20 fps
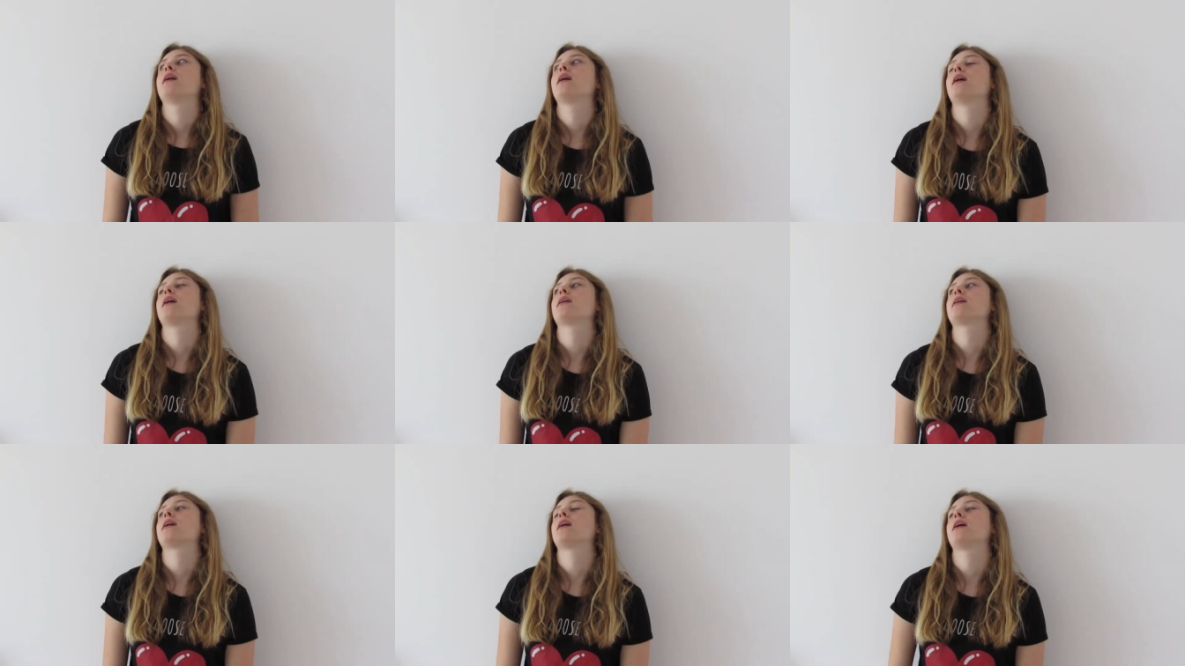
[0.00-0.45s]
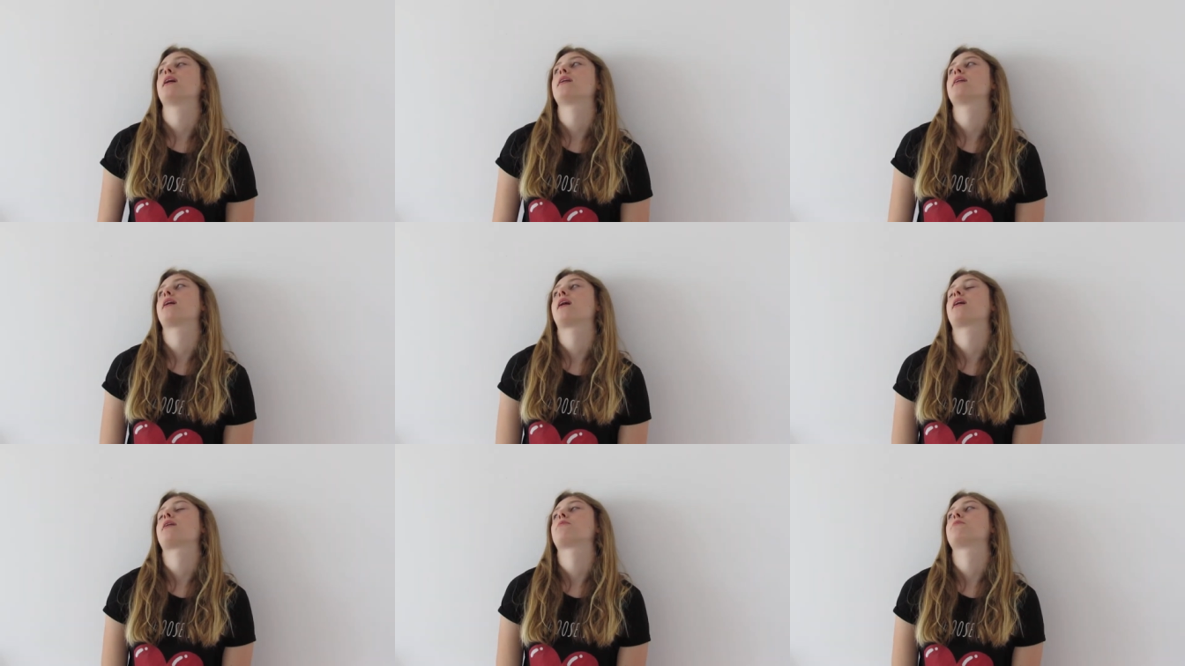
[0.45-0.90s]
I I,
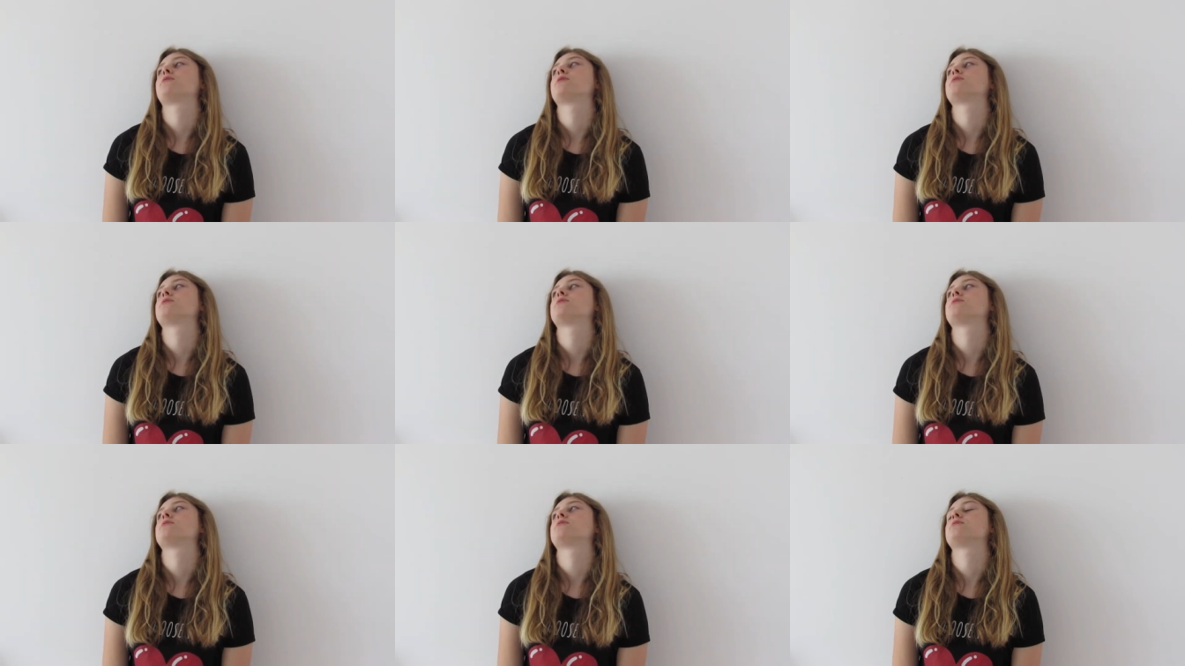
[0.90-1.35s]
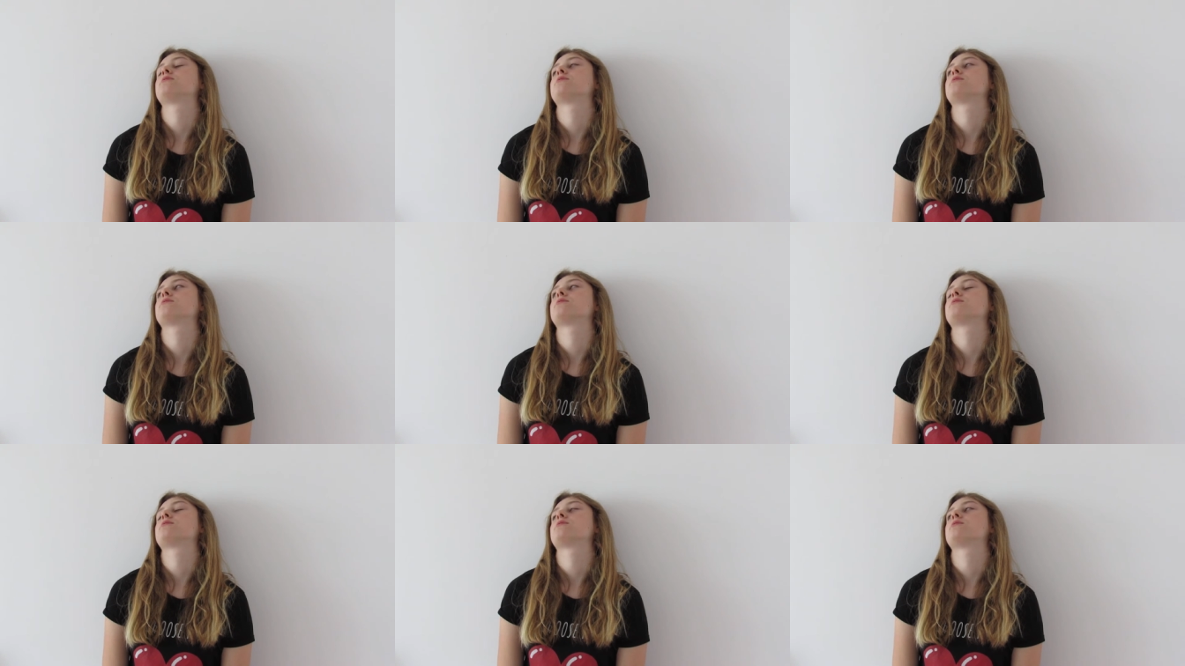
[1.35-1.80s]
I want to
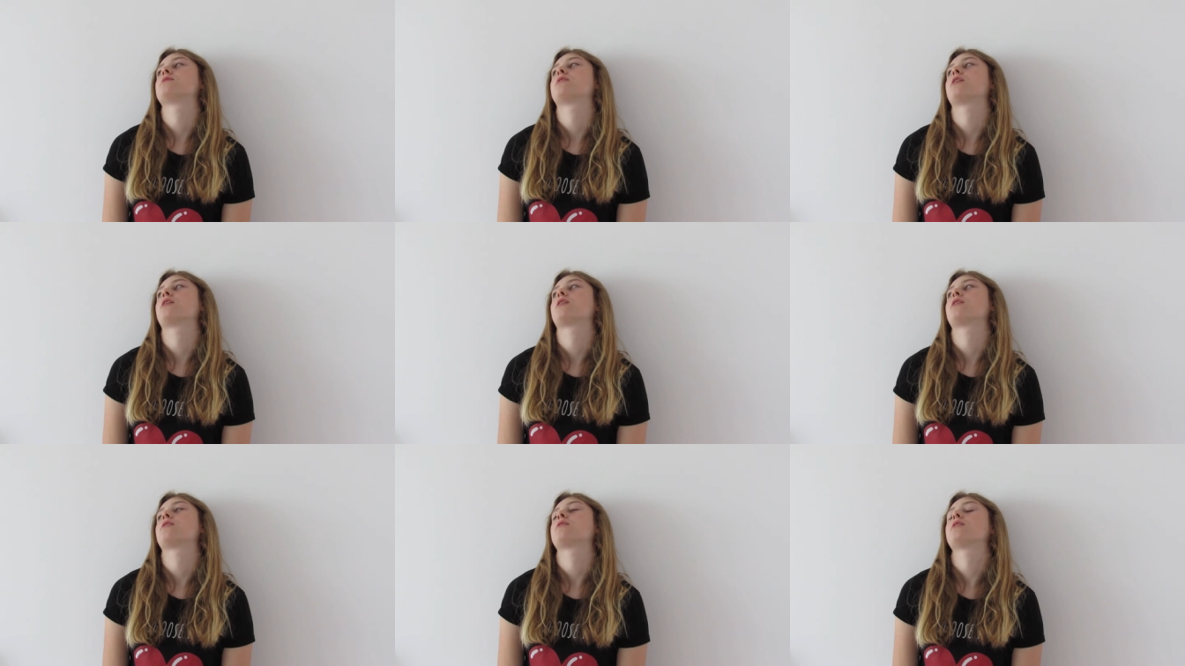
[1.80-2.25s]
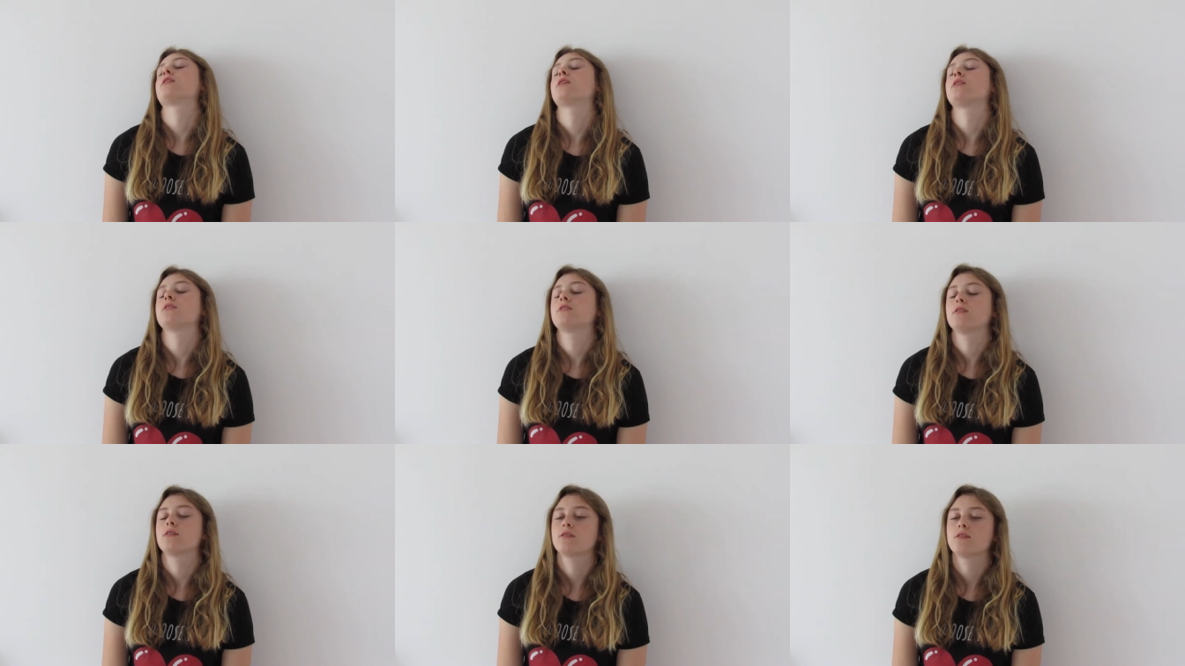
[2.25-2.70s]
I, I
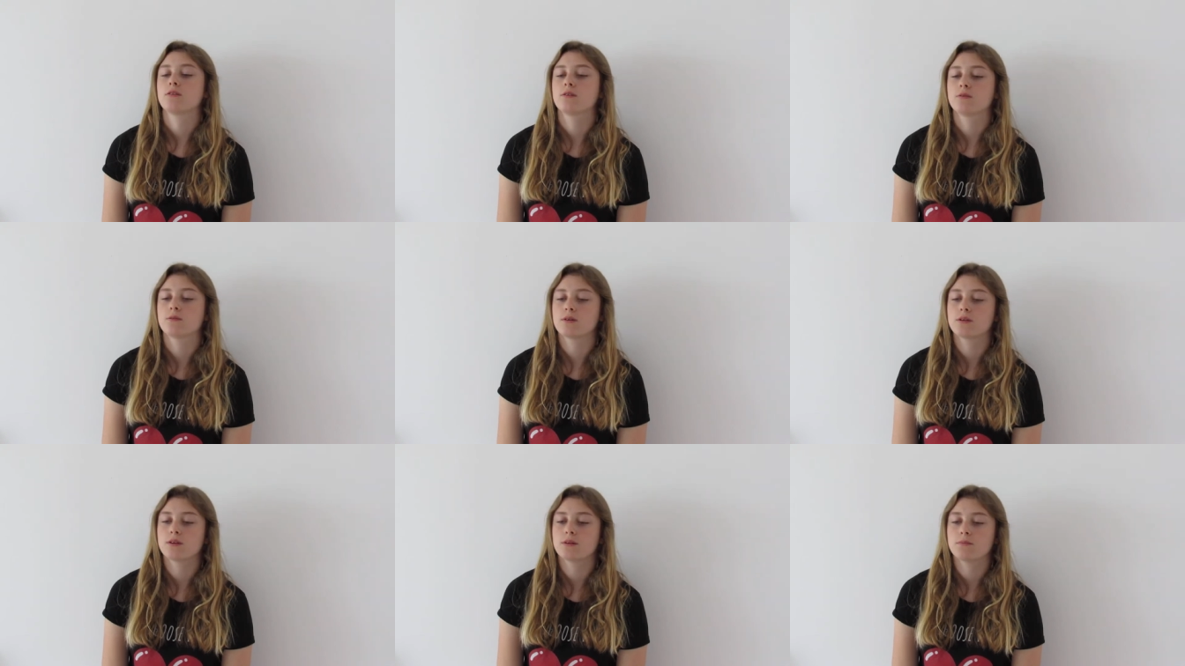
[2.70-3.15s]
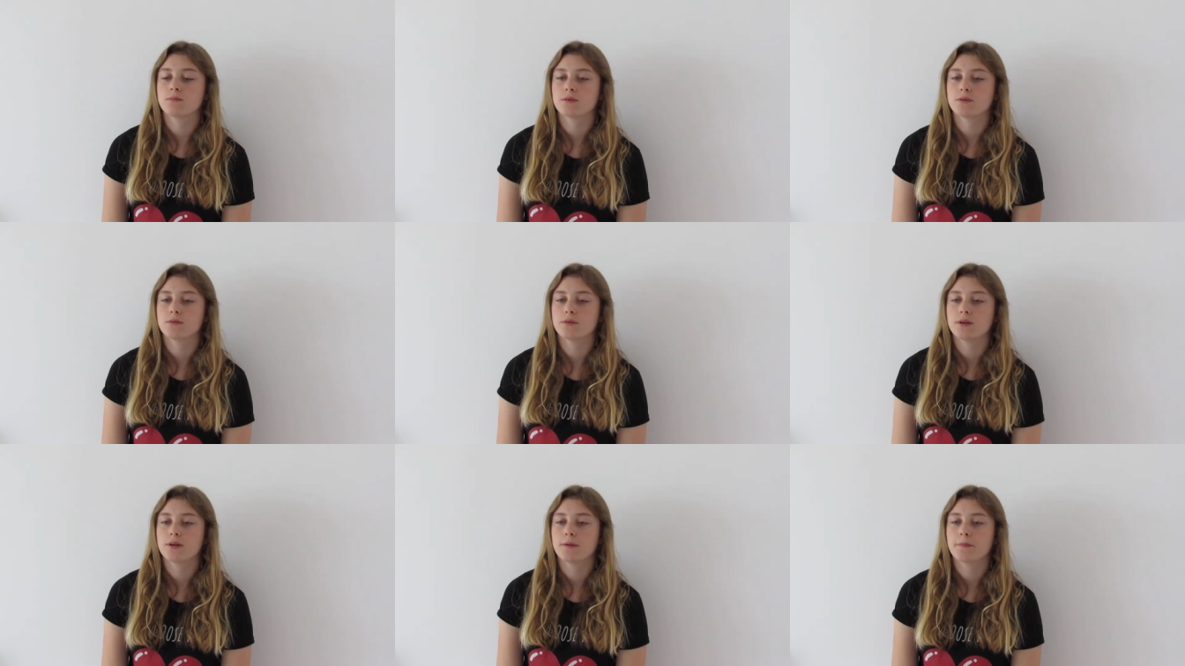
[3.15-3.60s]
don't know what I'm
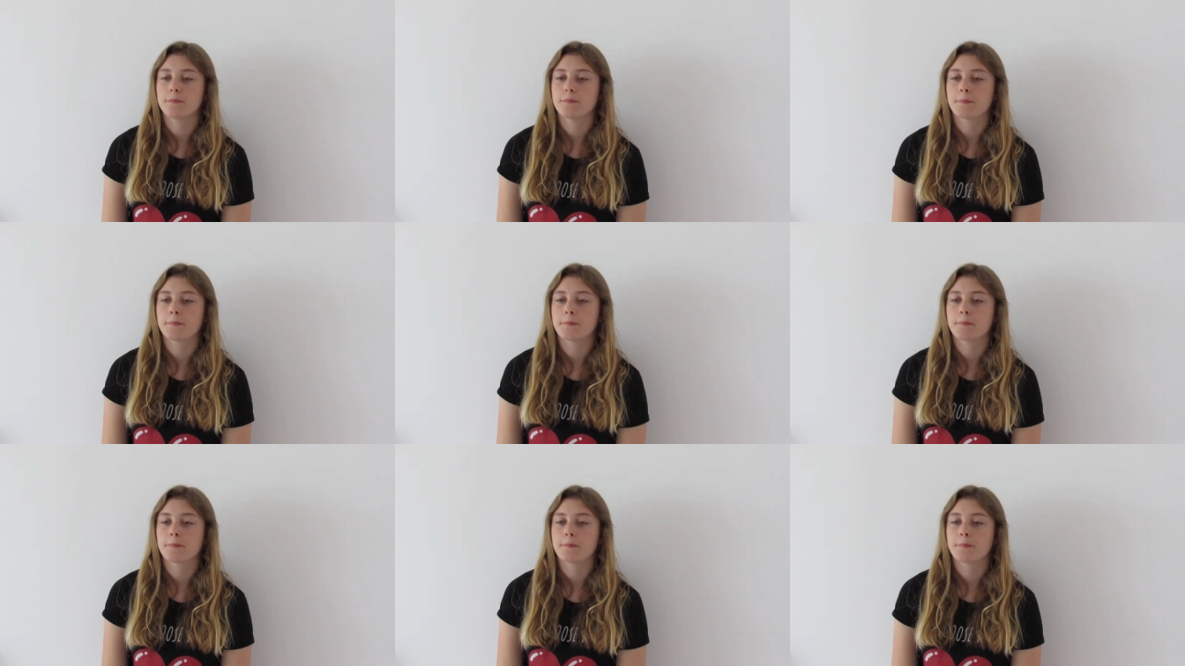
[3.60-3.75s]
doing.